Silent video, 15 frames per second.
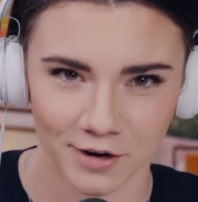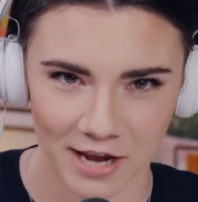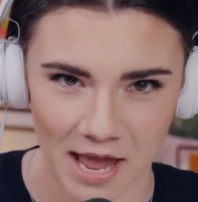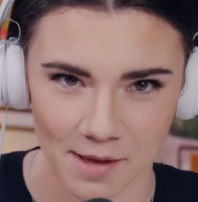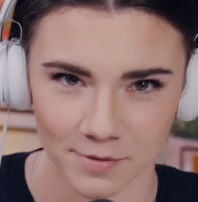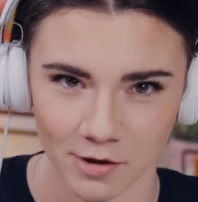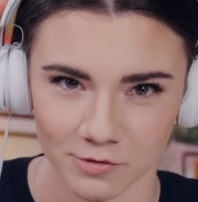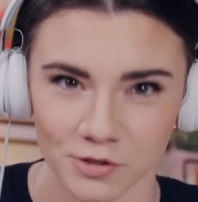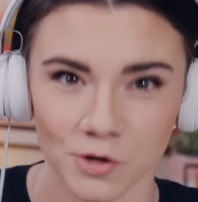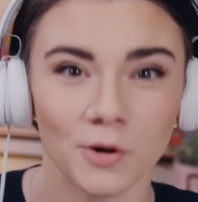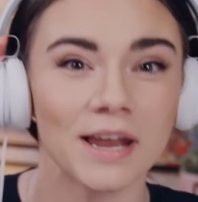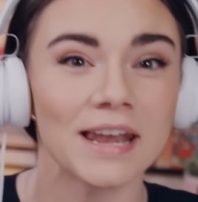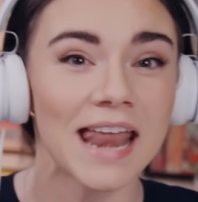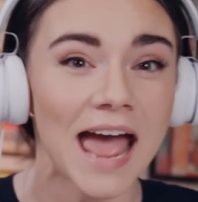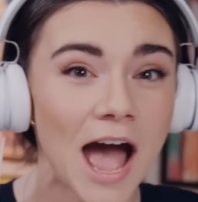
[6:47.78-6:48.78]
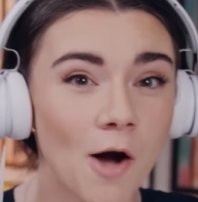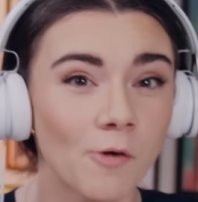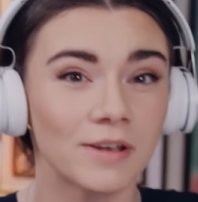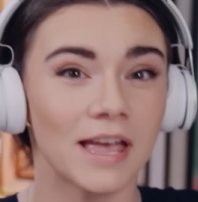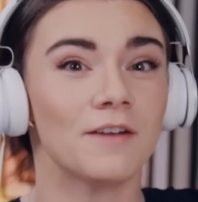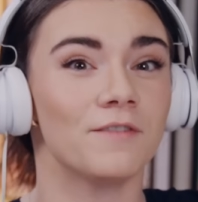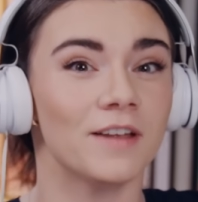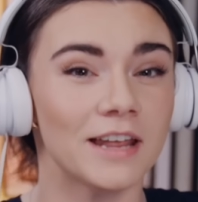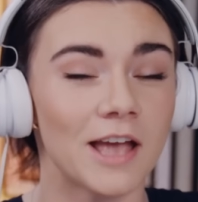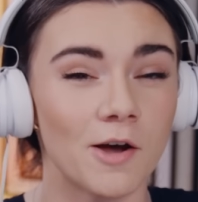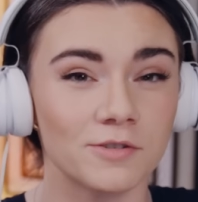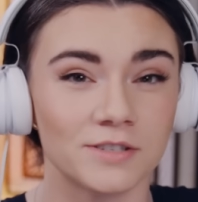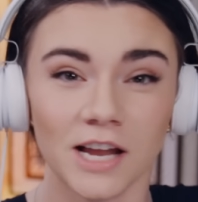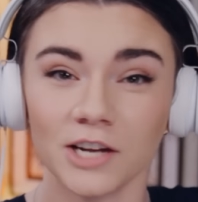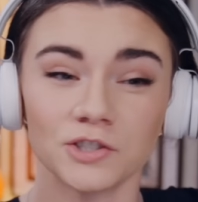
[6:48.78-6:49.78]
for cameos. You can now get
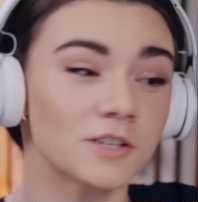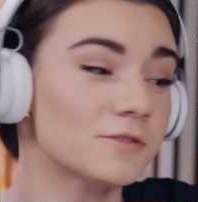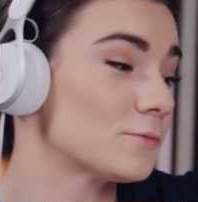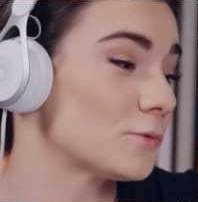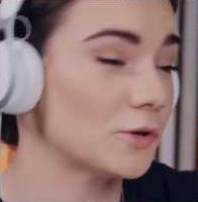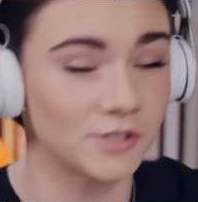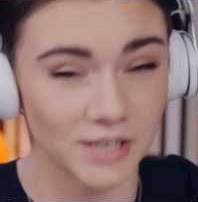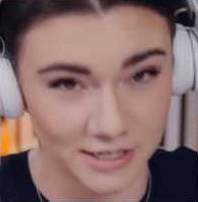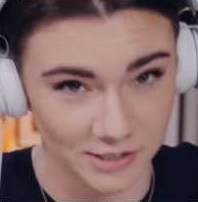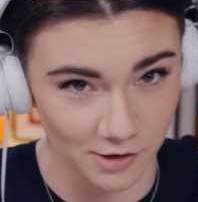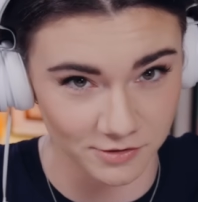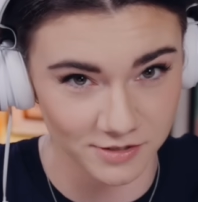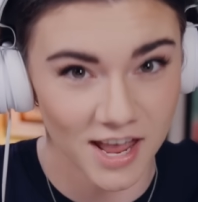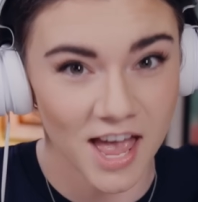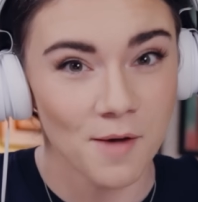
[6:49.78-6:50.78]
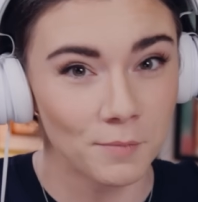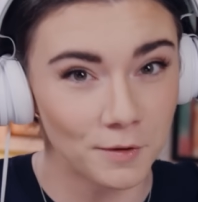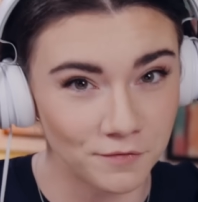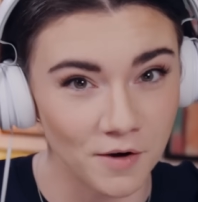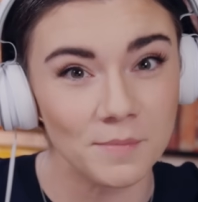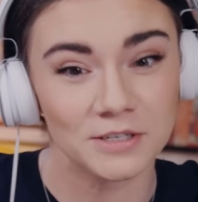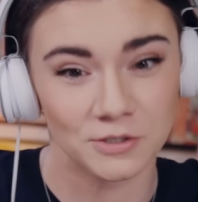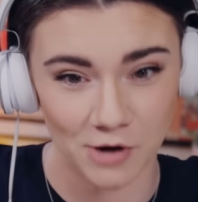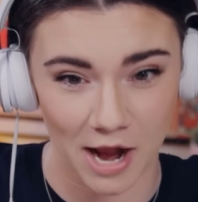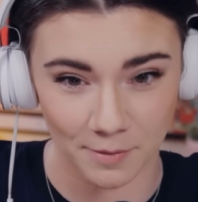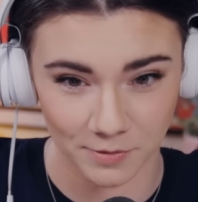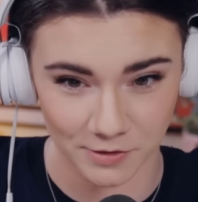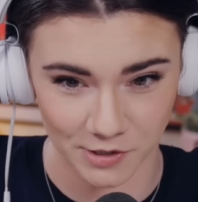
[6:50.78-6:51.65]
videos not just from George Santos, but from his drag